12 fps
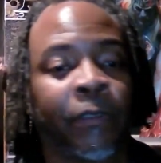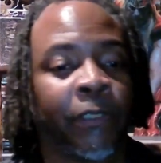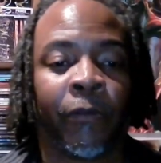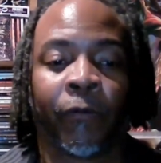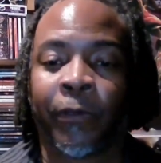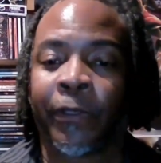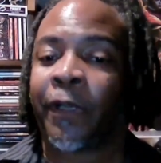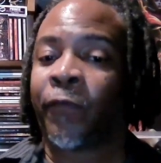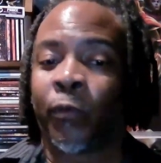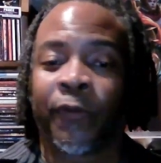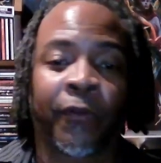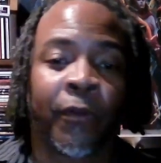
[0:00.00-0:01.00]

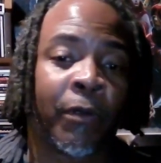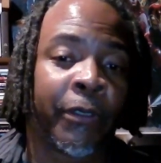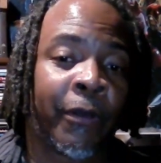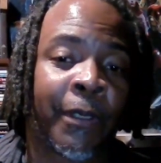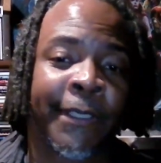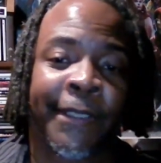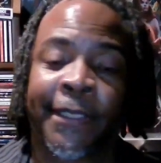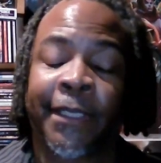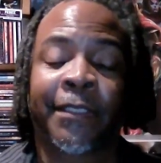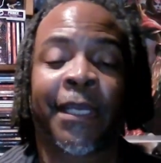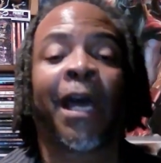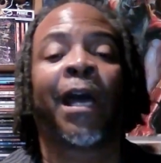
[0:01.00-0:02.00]
whatever was going on at
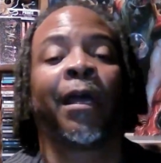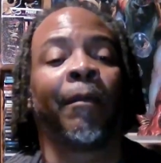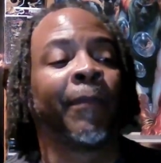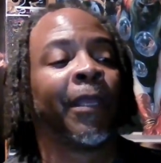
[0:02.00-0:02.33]
that time,